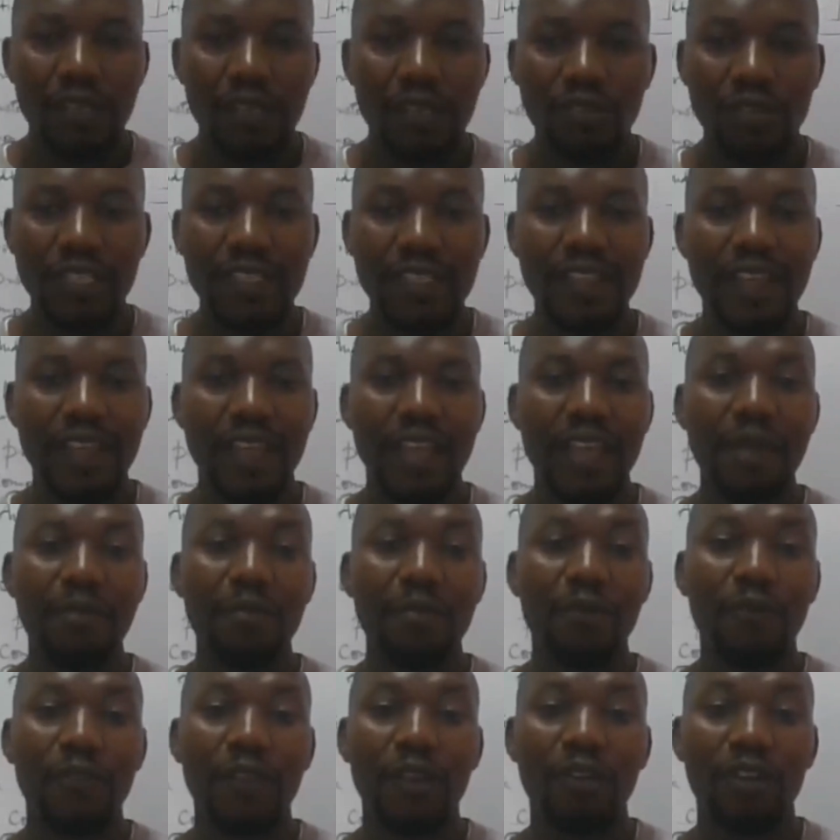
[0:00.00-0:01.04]
So it is the
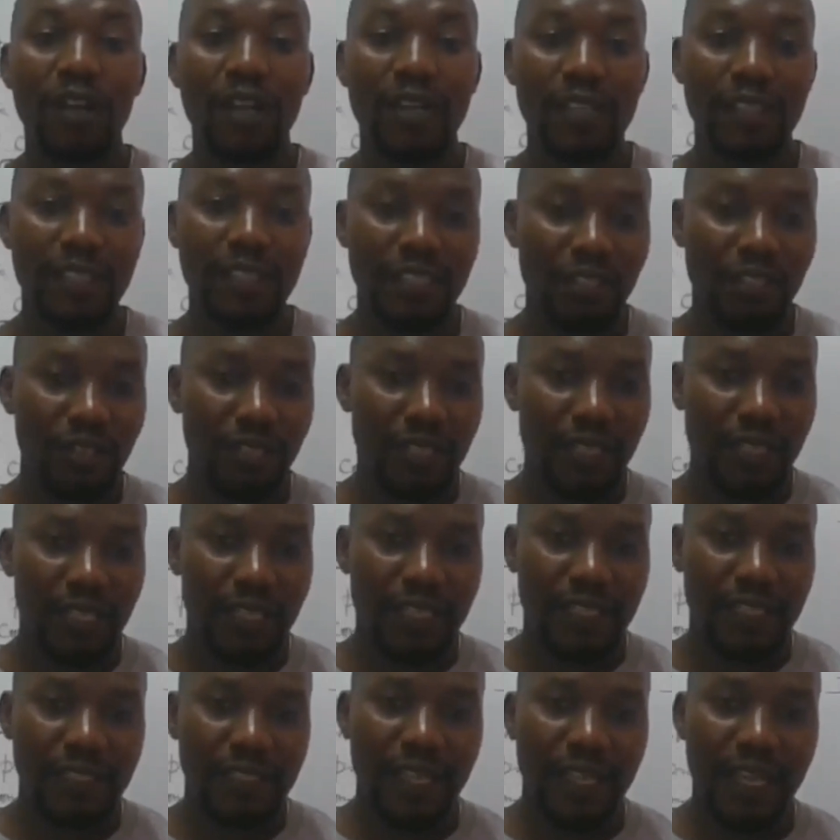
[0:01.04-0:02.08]
aim of the organization.
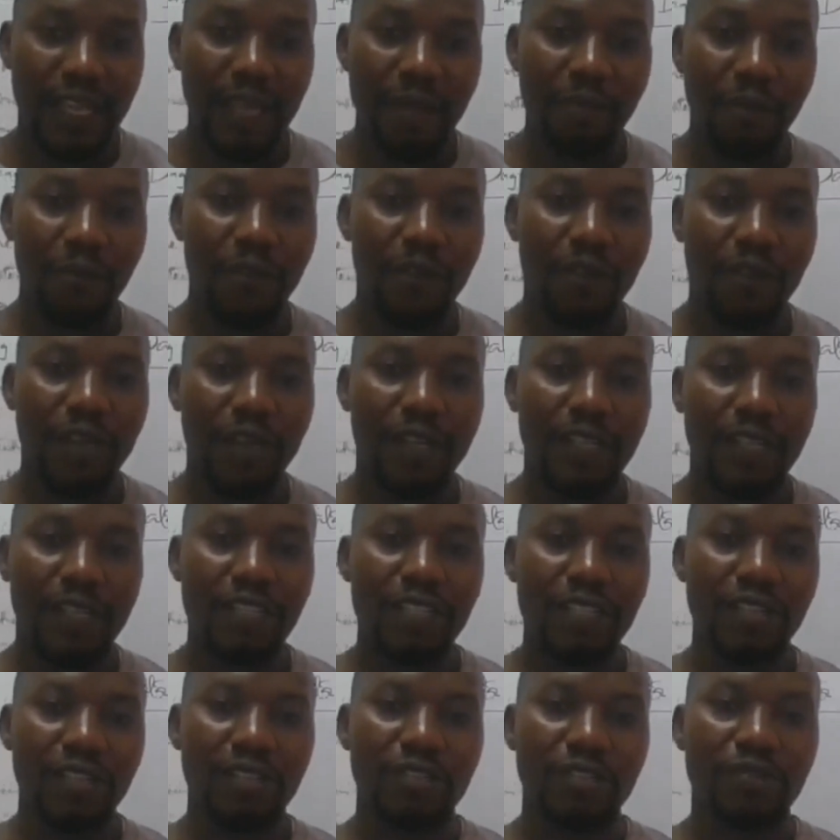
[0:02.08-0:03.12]
It is the aim of the
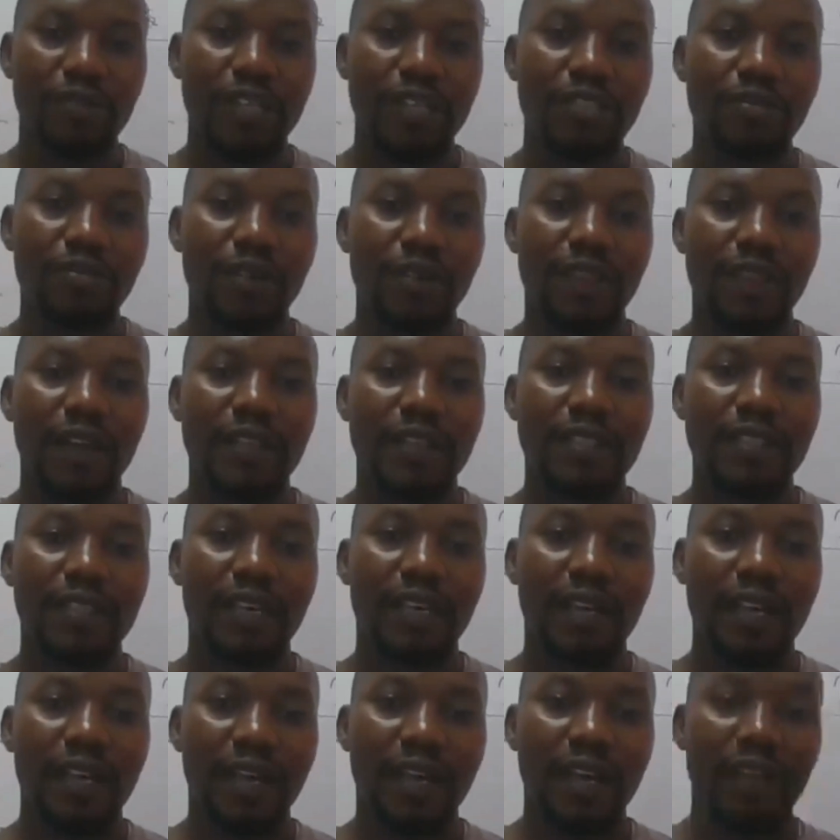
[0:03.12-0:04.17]
organization to ensure that
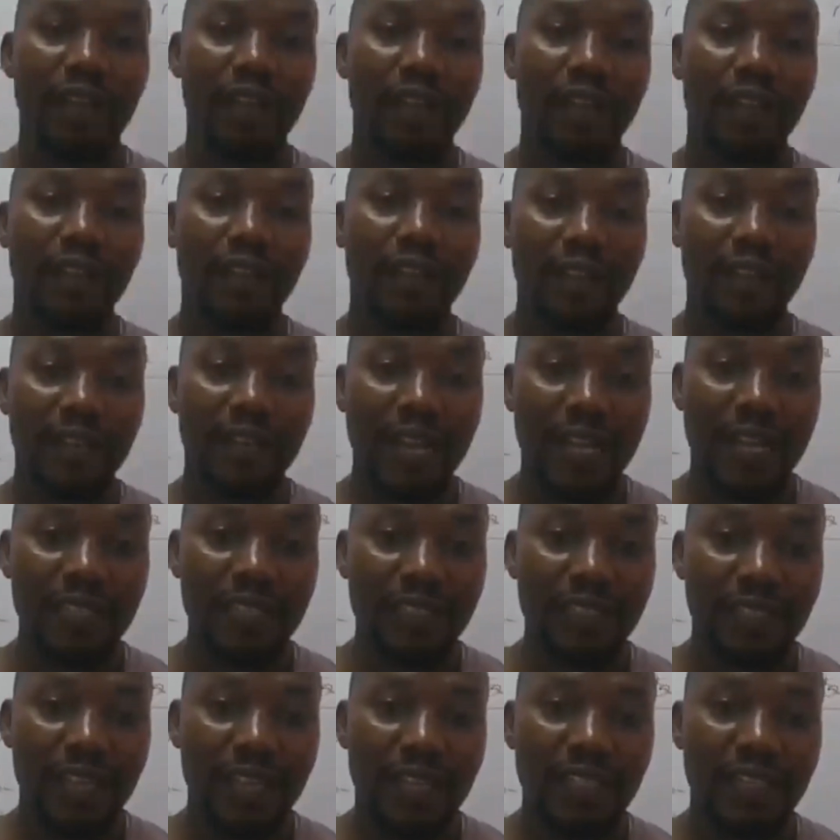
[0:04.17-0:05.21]
the
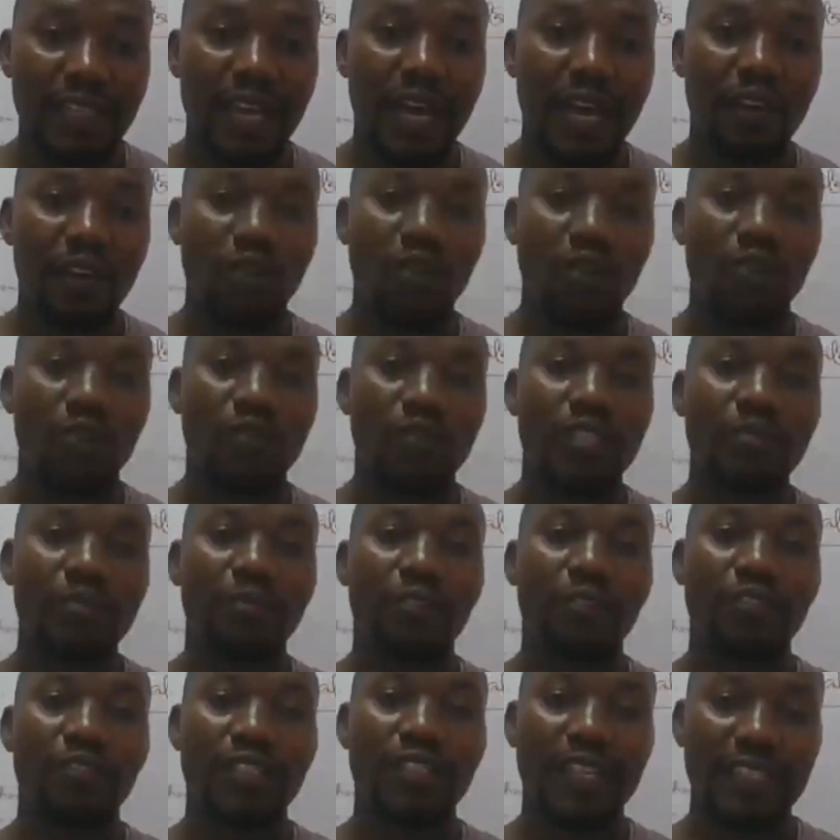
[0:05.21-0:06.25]
client's data are always
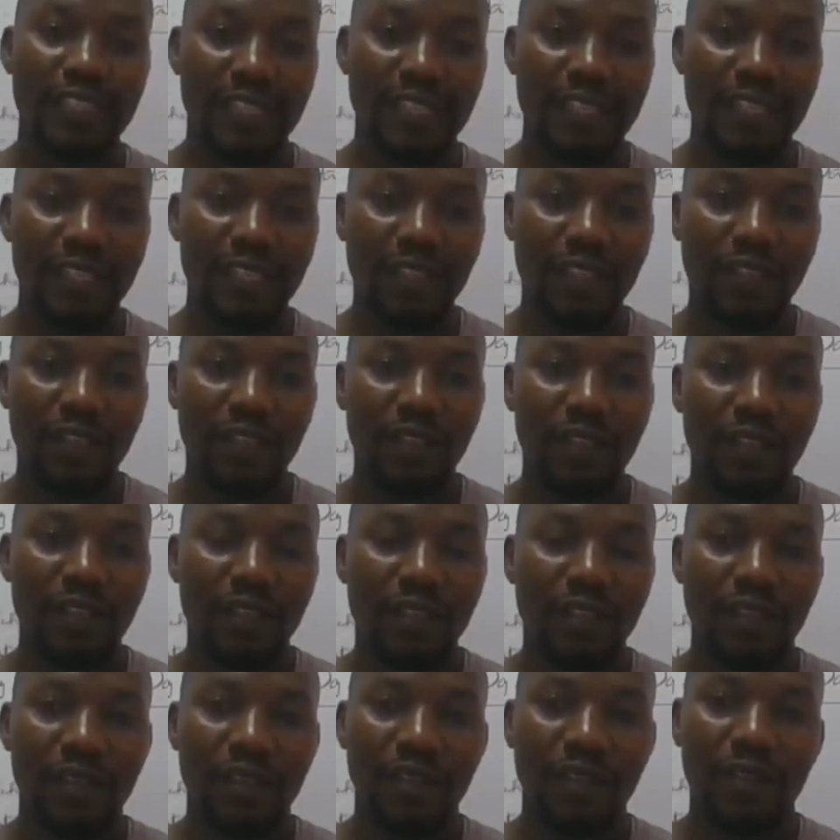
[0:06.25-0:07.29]
protected
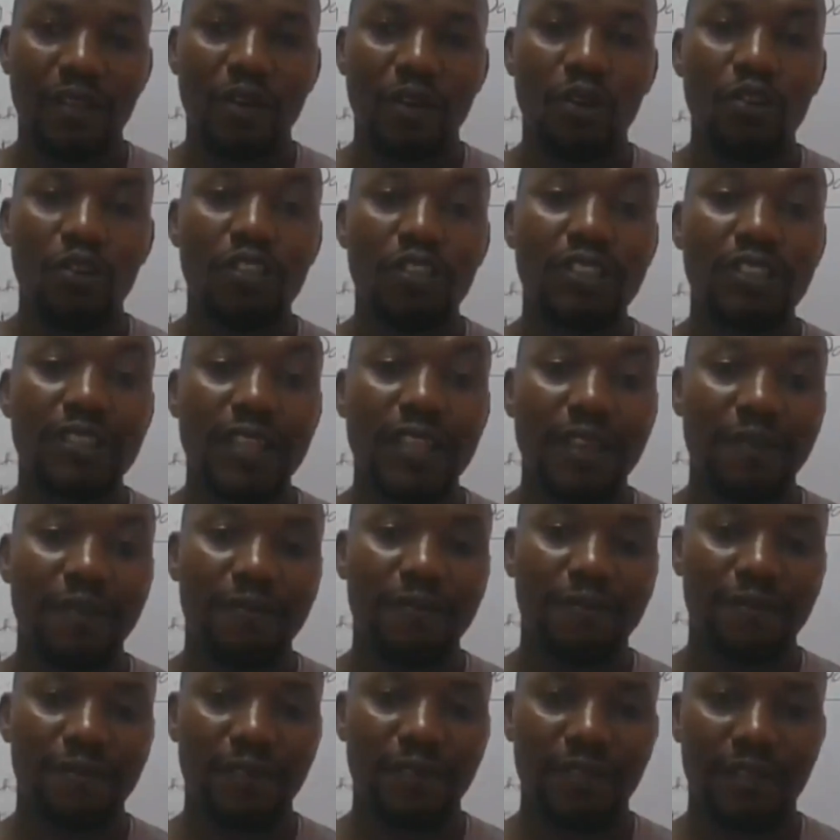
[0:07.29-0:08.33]
or
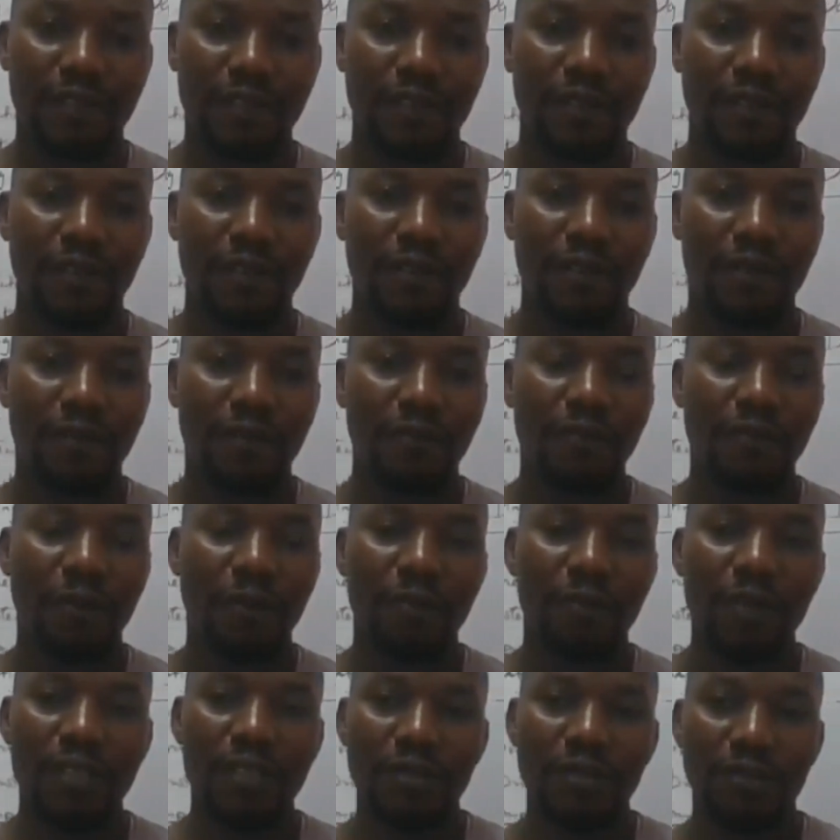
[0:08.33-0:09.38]
safe
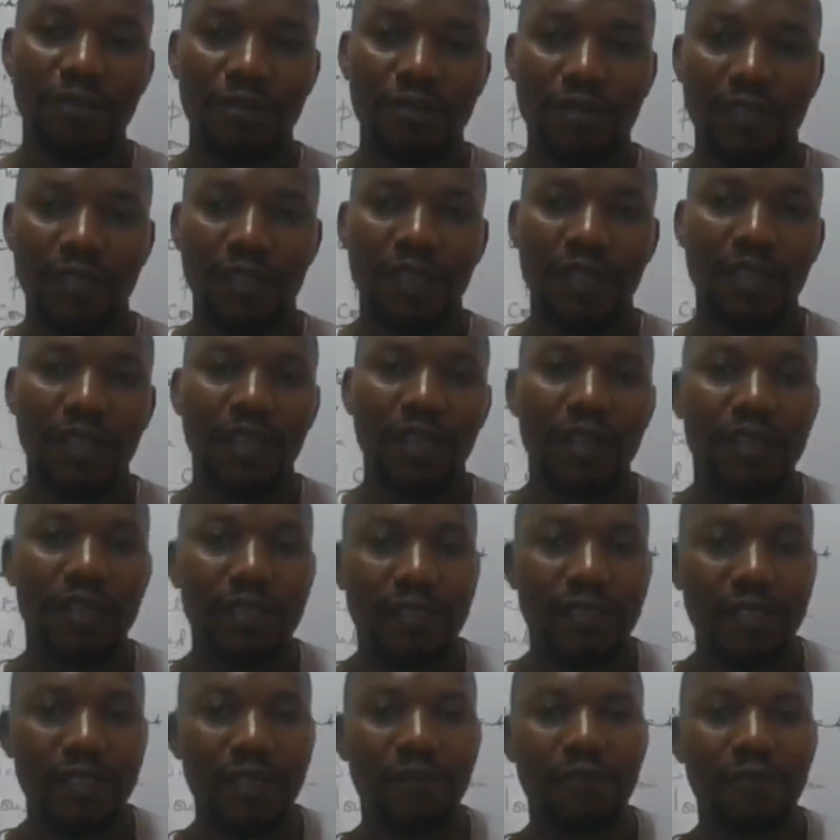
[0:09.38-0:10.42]
from misuse.
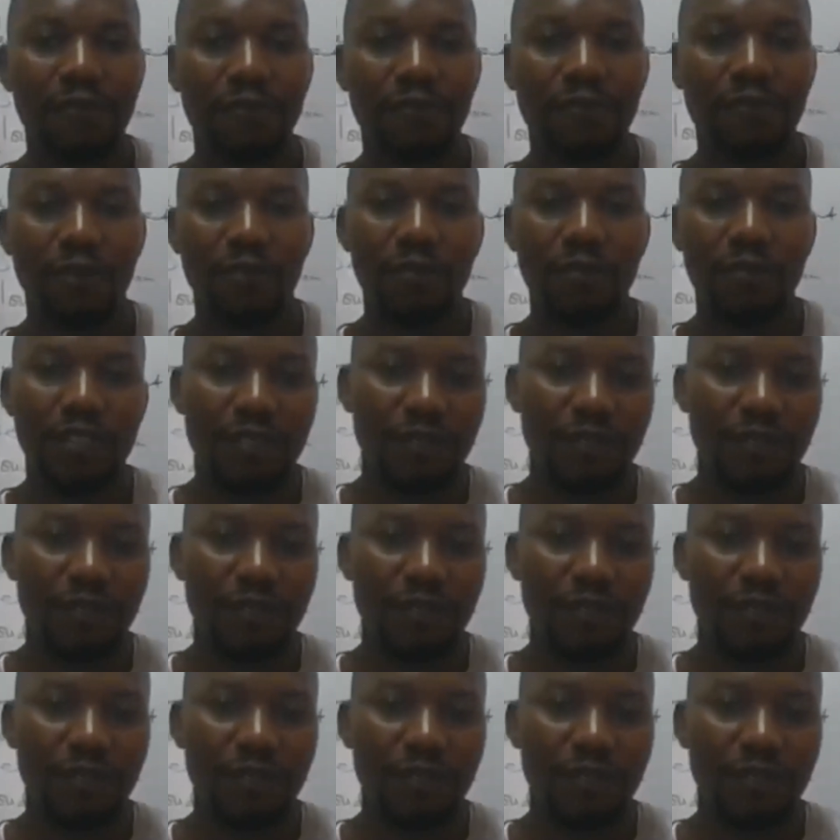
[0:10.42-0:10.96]
Safe from